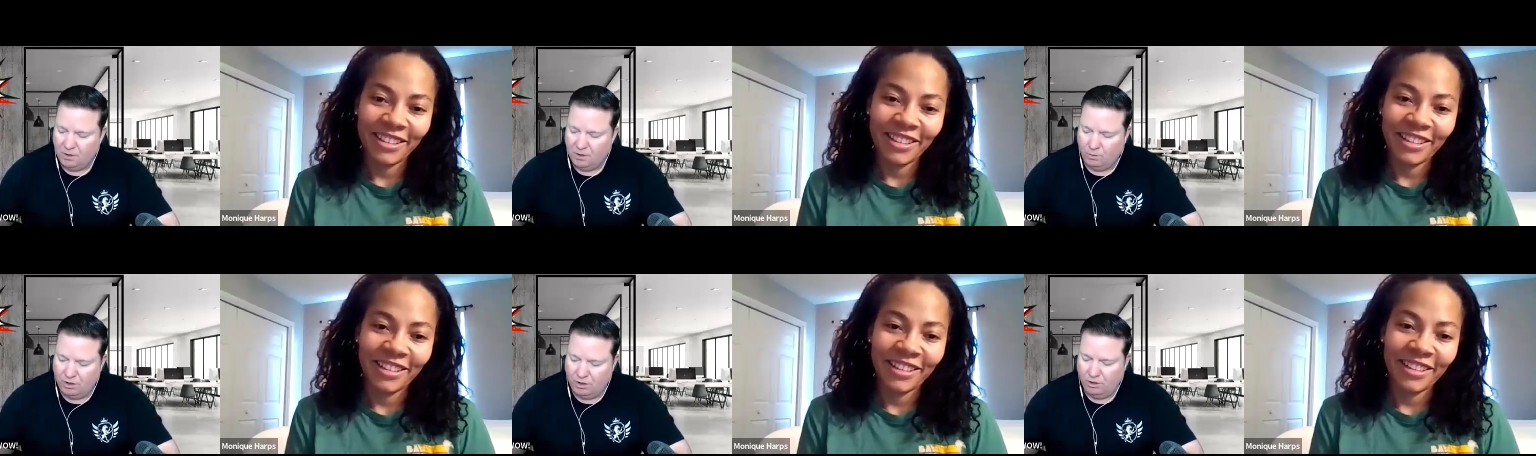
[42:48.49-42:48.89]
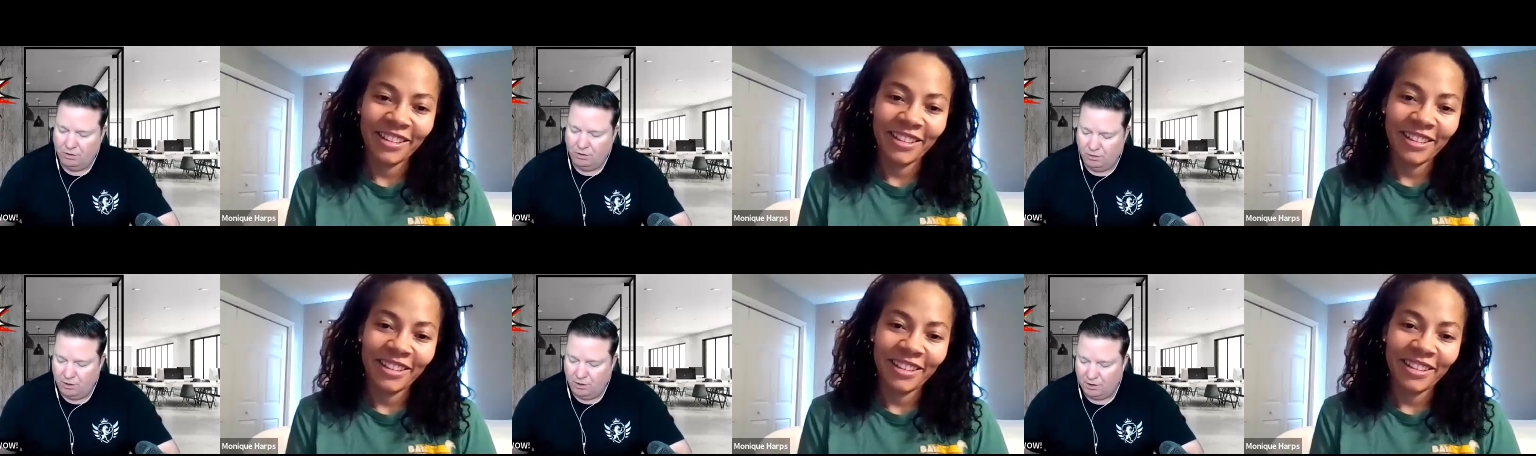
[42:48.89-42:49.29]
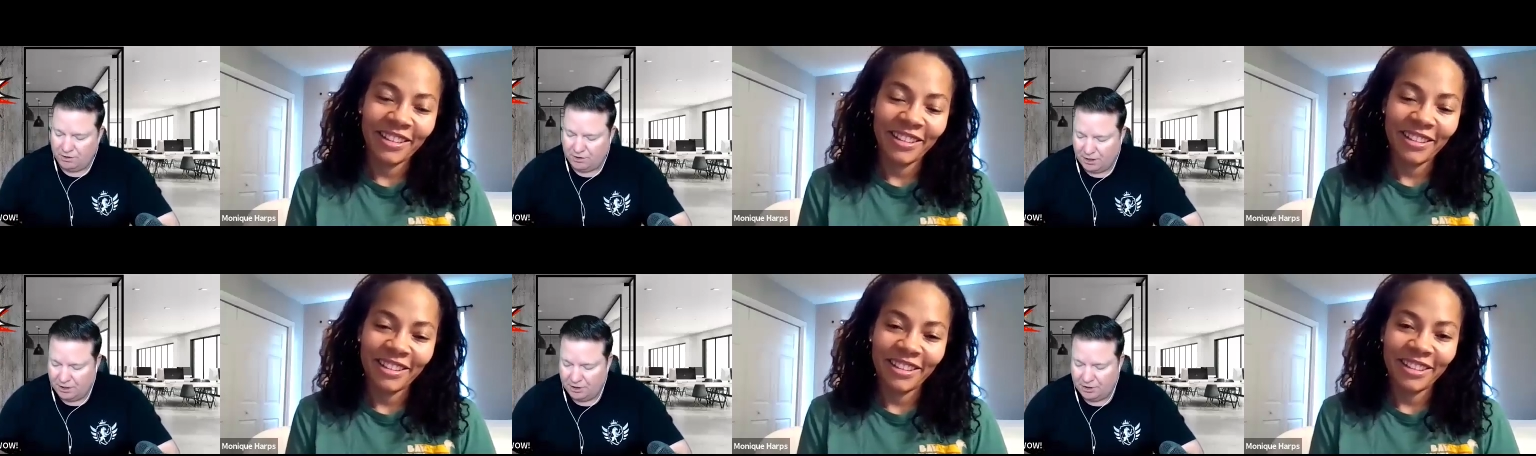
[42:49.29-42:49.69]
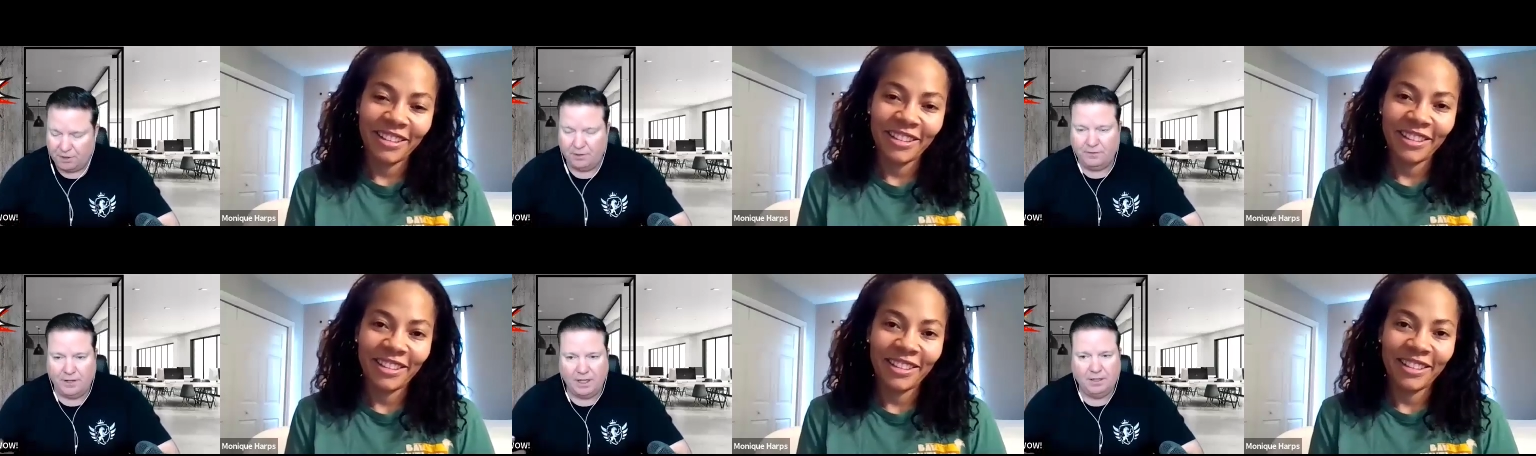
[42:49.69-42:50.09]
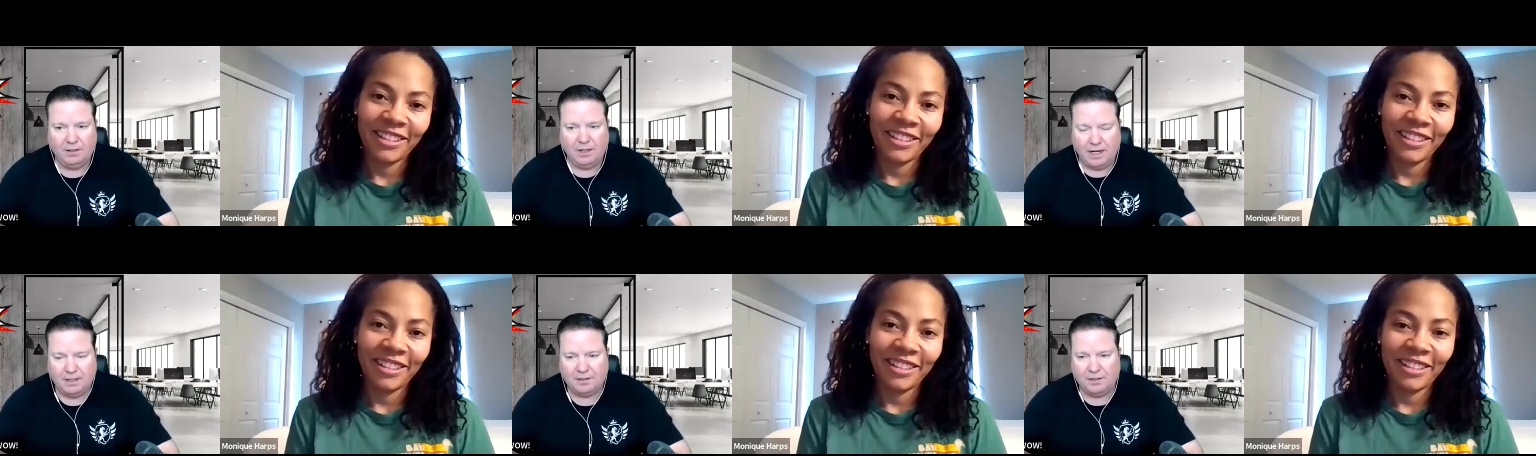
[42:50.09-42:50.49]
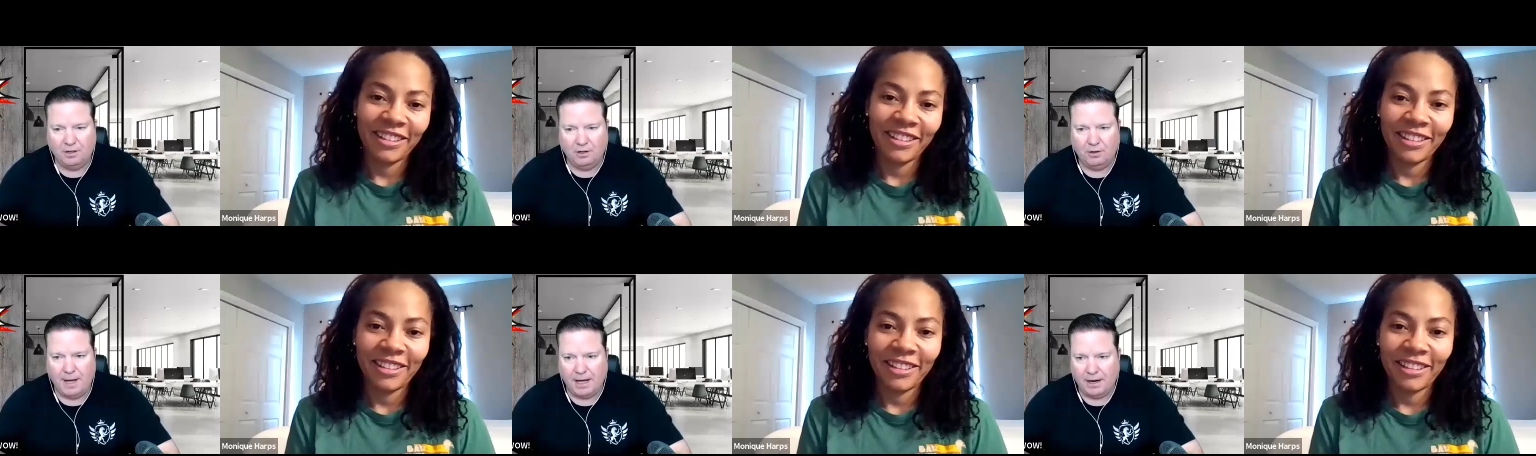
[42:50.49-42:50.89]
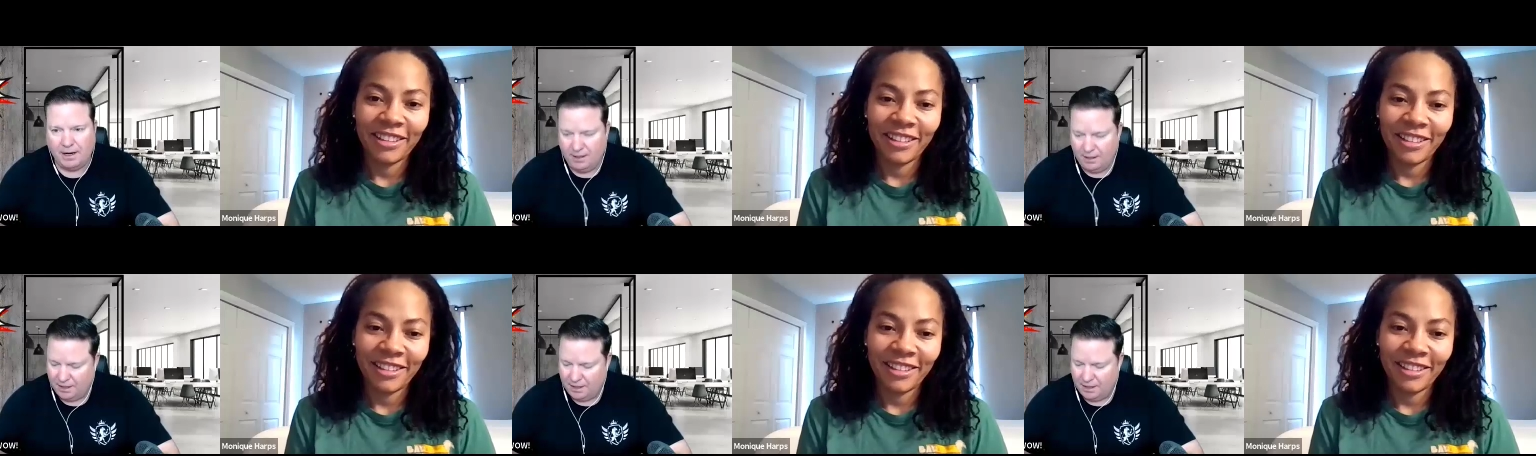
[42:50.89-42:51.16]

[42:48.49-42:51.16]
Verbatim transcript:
Speaker 1: when you do your signature event, let us know about it